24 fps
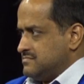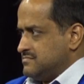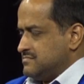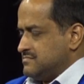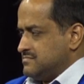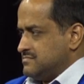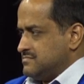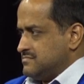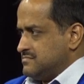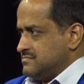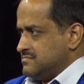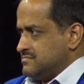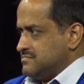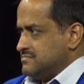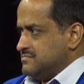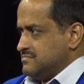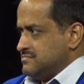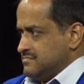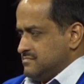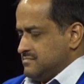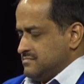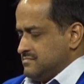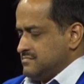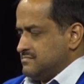
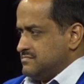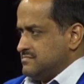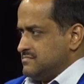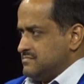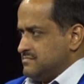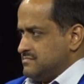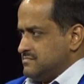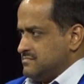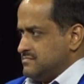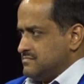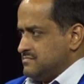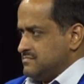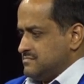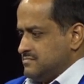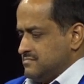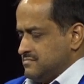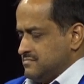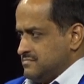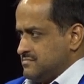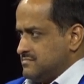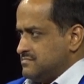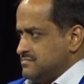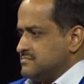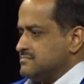
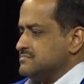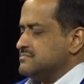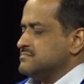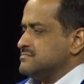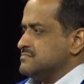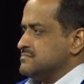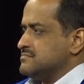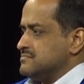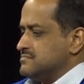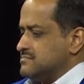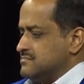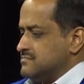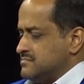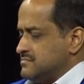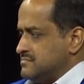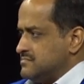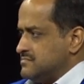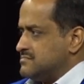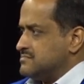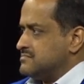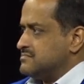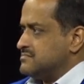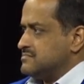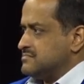
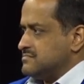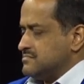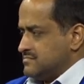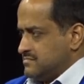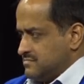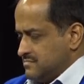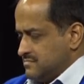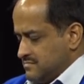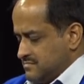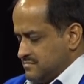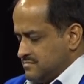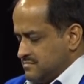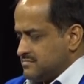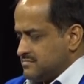The person shown says nothing.